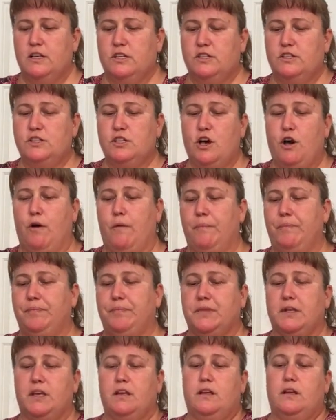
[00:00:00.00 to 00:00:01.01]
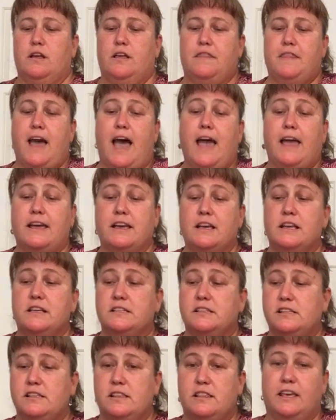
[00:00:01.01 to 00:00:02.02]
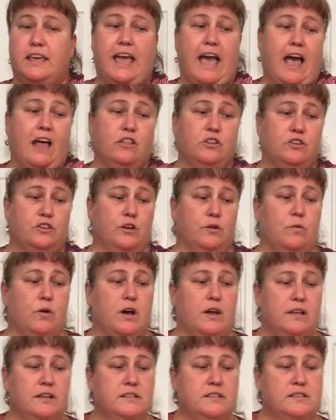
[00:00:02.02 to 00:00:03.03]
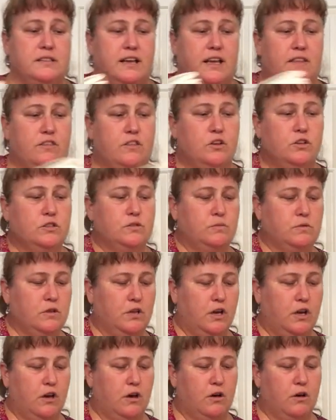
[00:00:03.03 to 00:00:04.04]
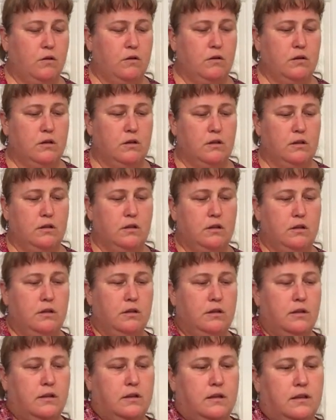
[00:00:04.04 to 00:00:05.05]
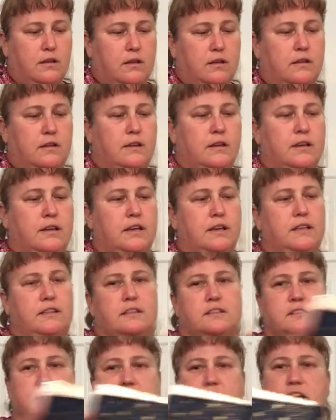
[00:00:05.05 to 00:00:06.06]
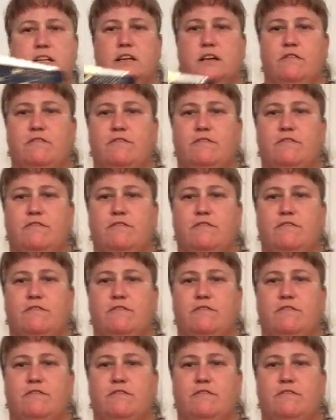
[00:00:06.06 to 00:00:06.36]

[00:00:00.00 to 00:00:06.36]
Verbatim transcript: So that is the calendar ones, and those will go in the Xena